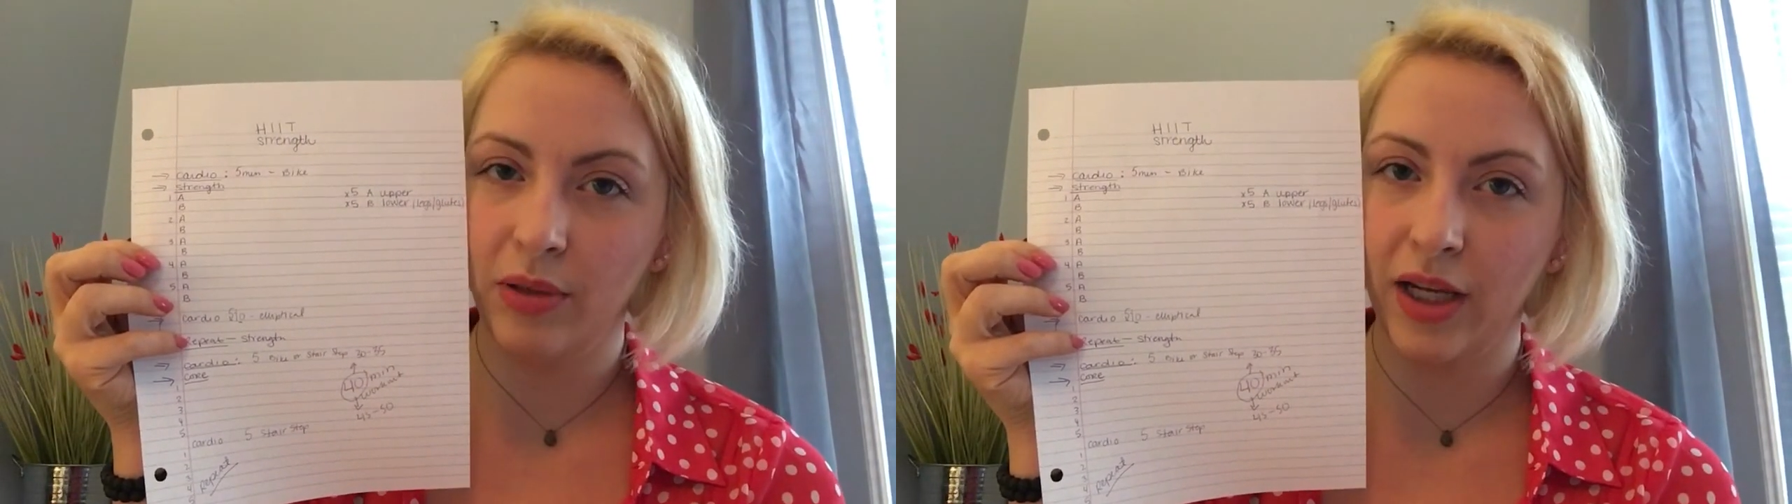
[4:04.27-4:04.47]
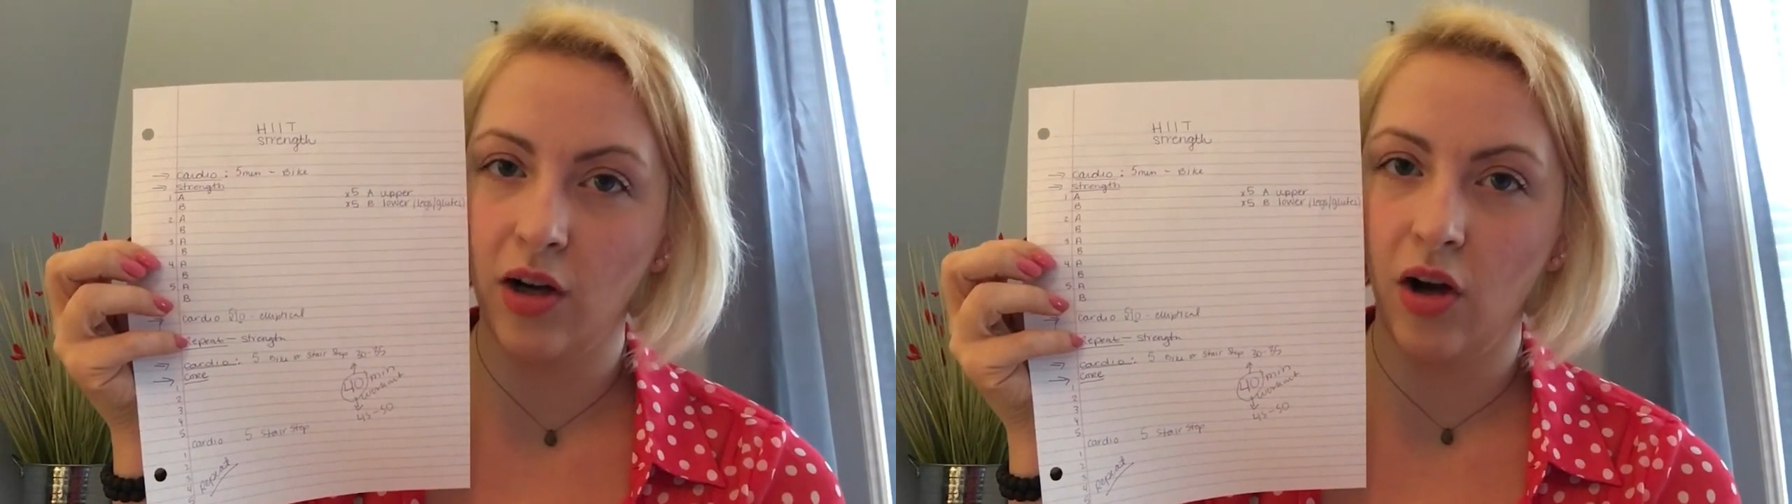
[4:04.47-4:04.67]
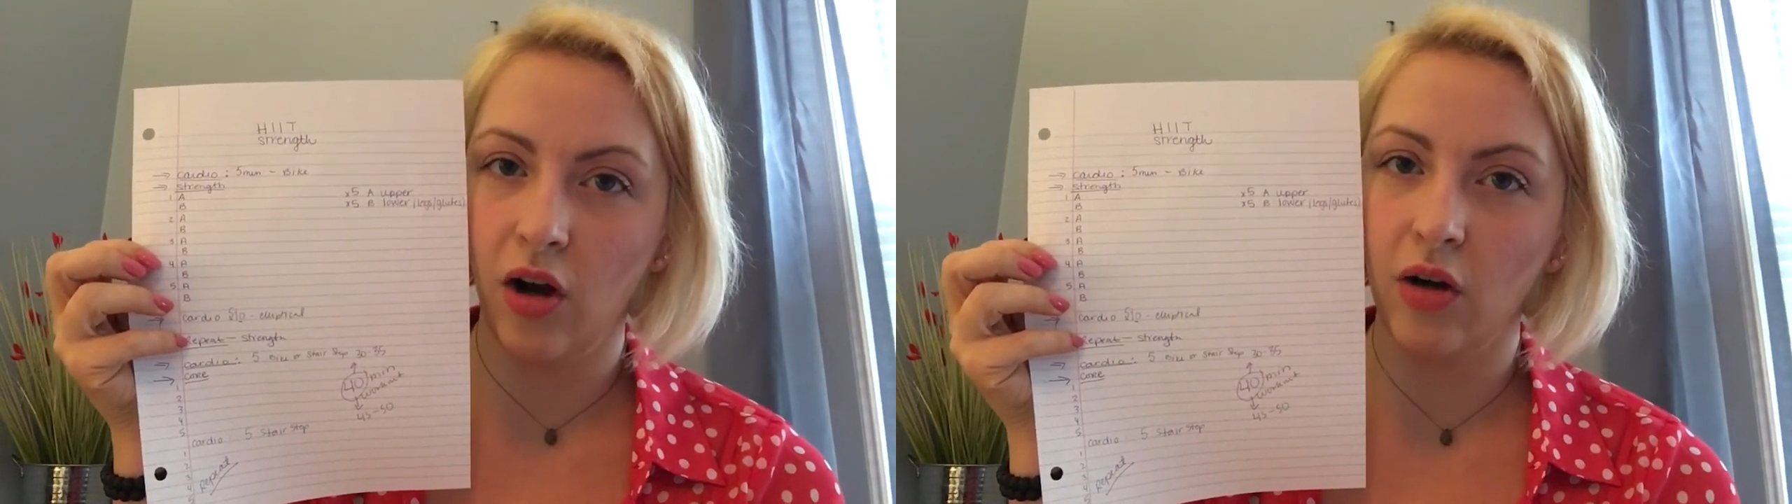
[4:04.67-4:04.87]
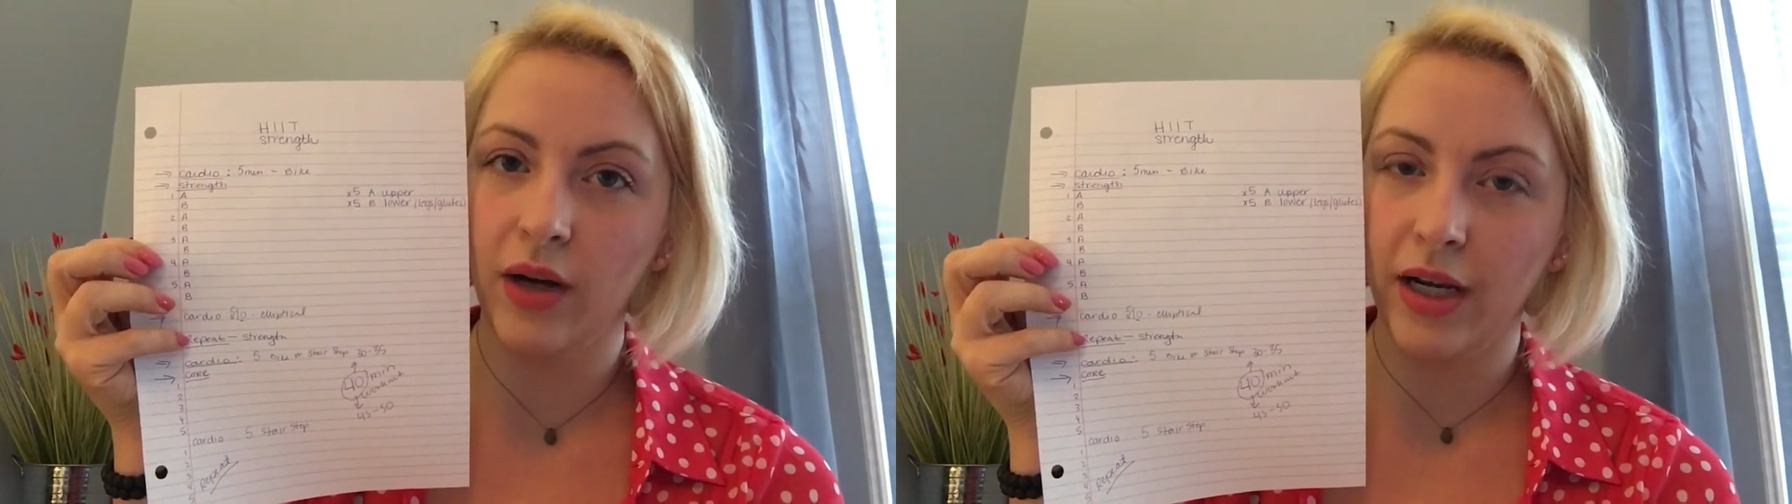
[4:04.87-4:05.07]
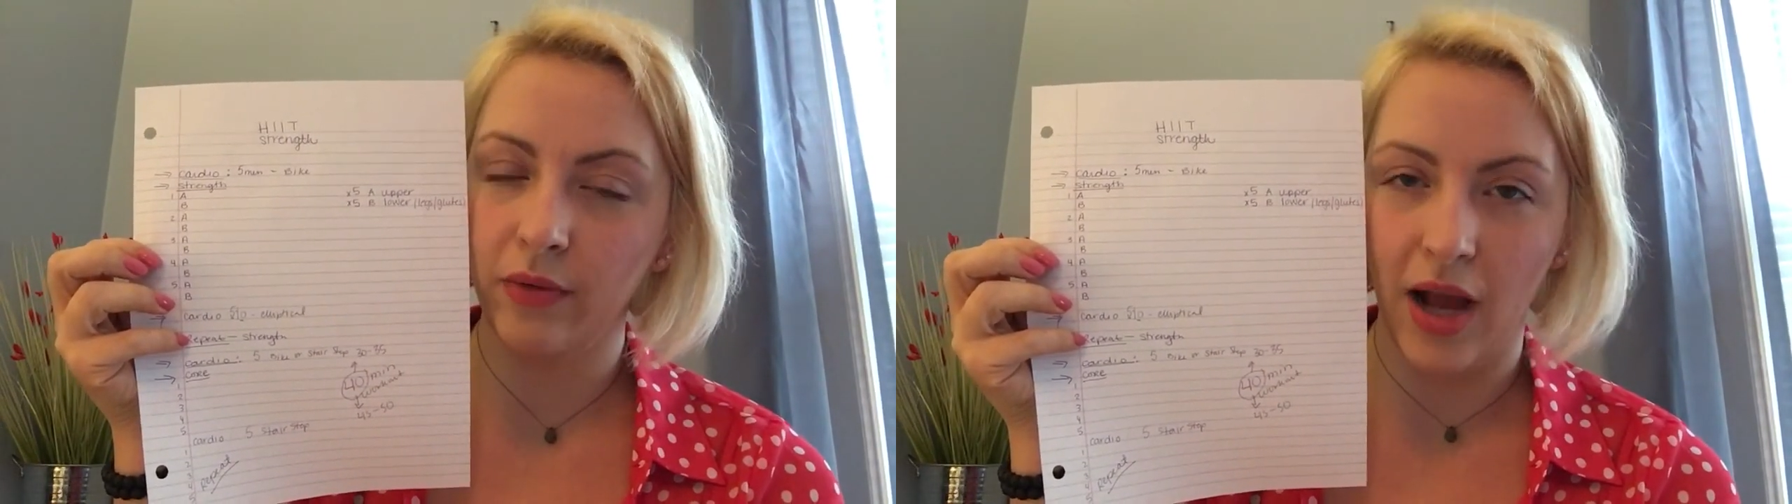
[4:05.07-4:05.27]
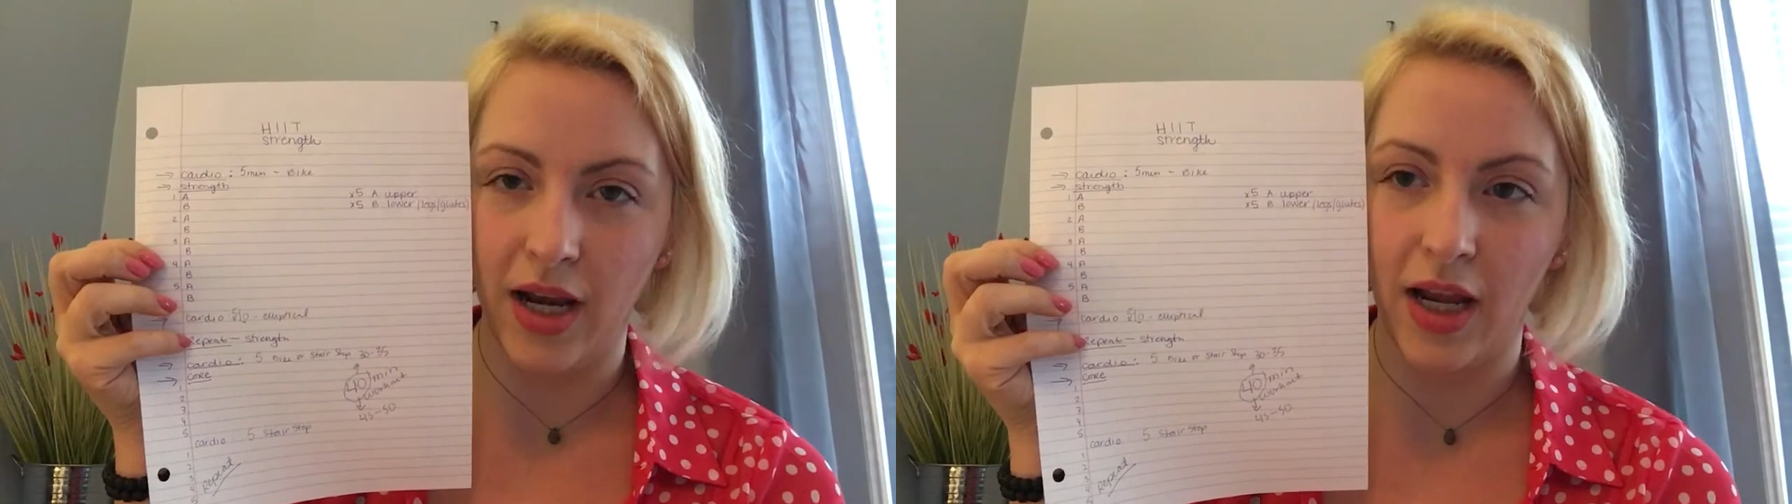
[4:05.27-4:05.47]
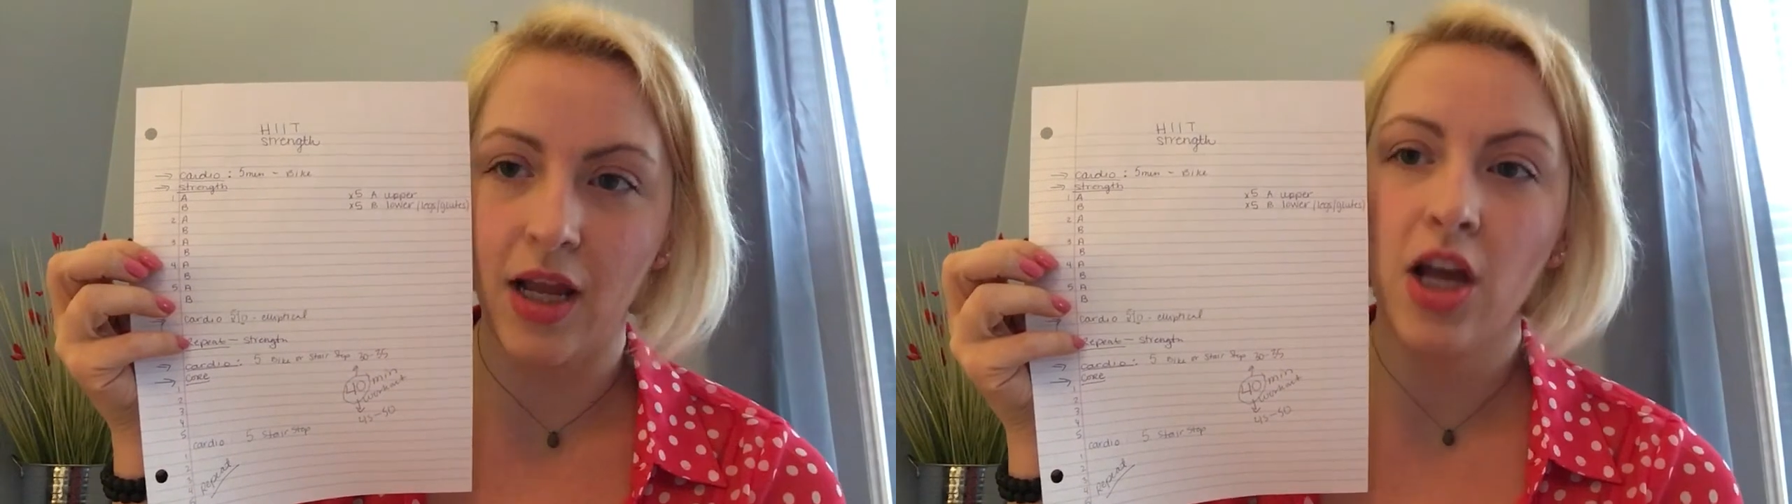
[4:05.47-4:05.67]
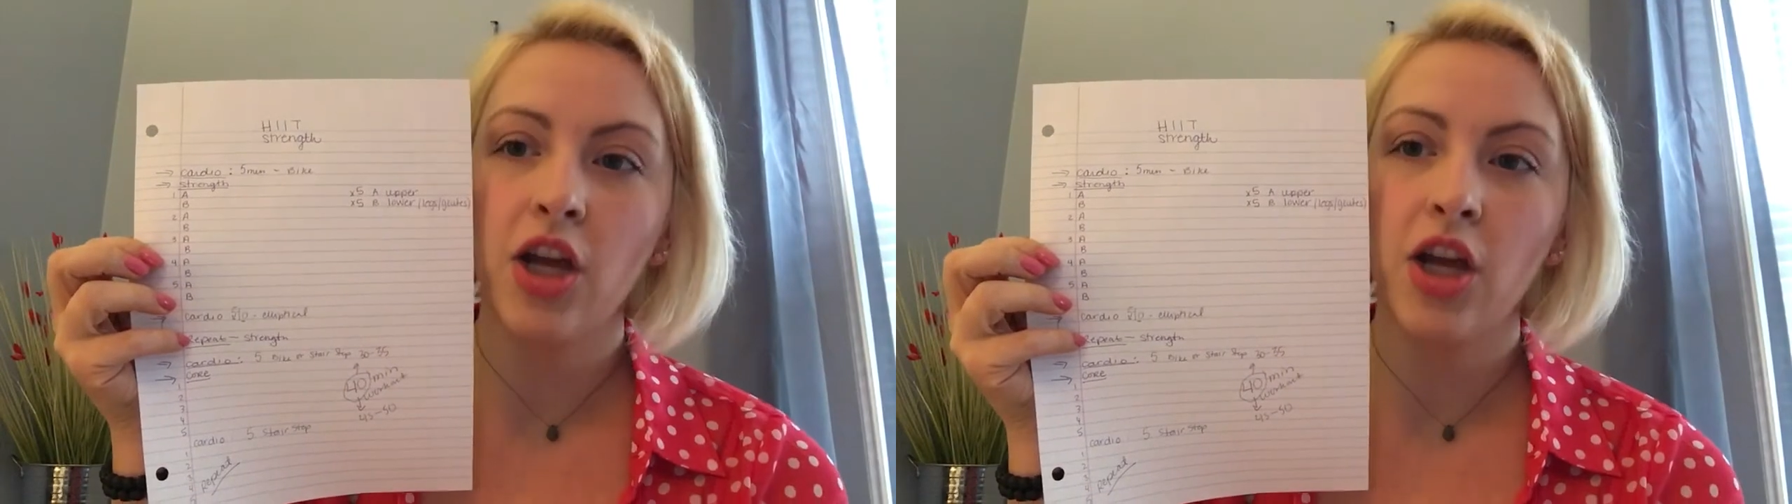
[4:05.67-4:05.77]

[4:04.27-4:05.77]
plan already ready,